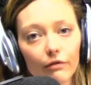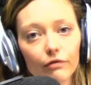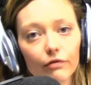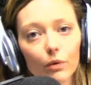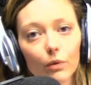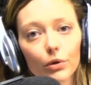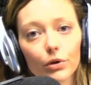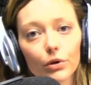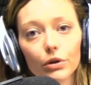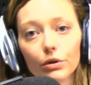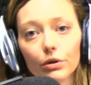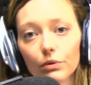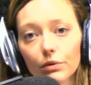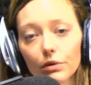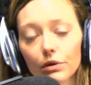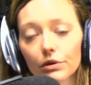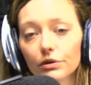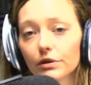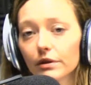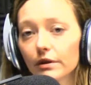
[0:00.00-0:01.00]
Or you
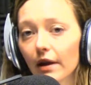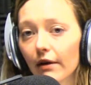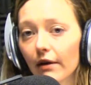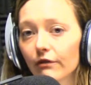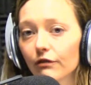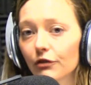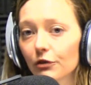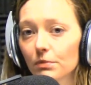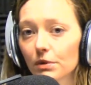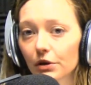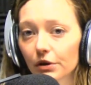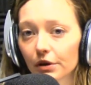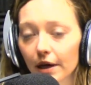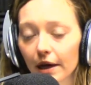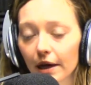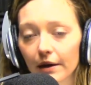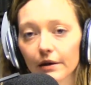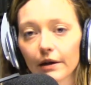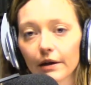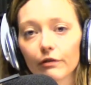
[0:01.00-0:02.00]
learned love from your
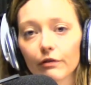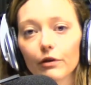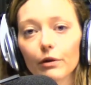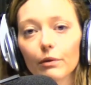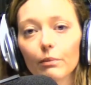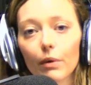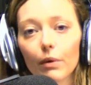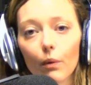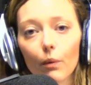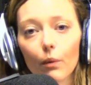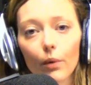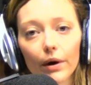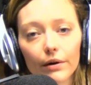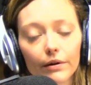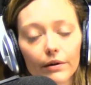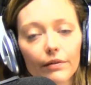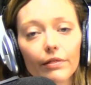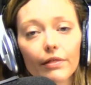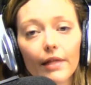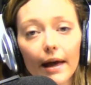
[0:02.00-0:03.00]
caregiver, but where
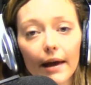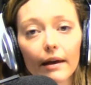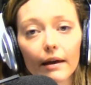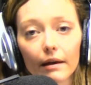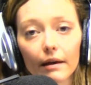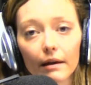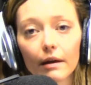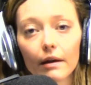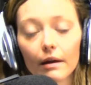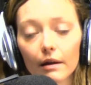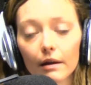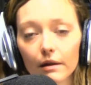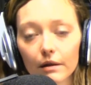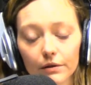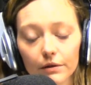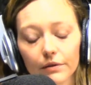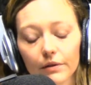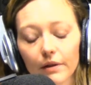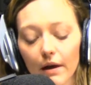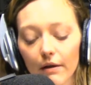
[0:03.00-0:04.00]
did they
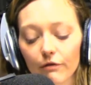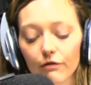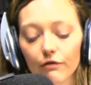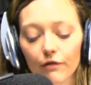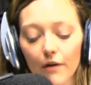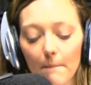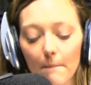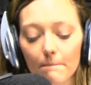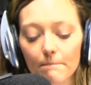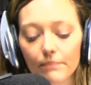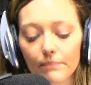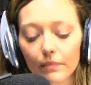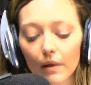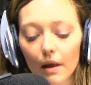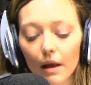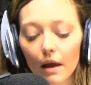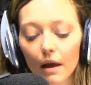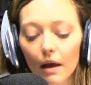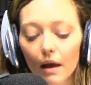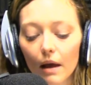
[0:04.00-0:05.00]
learn love from?
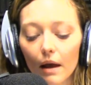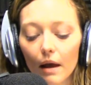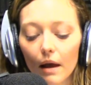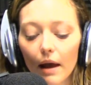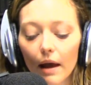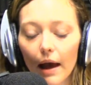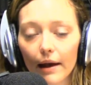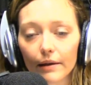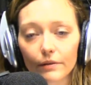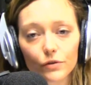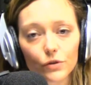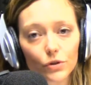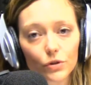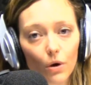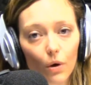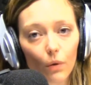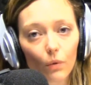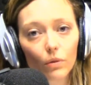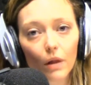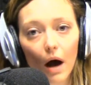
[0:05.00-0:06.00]
And
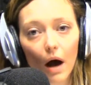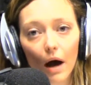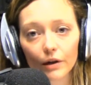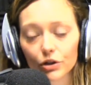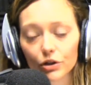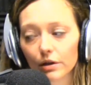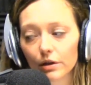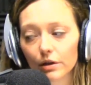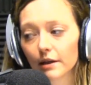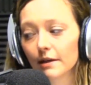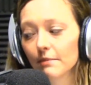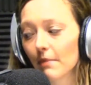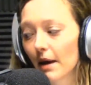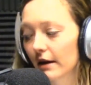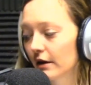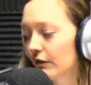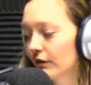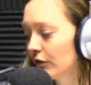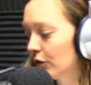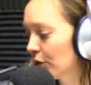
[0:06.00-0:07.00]
so logically,
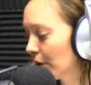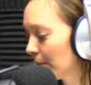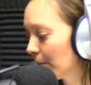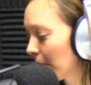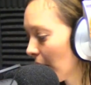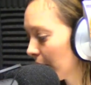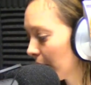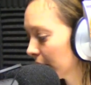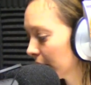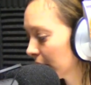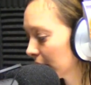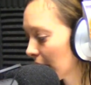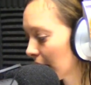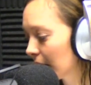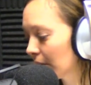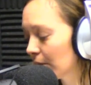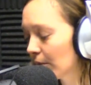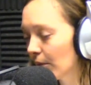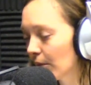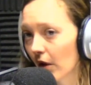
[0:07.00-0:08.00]
many of you are probably
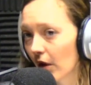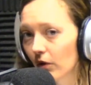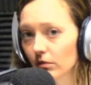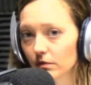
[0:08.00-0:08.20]
saying, well,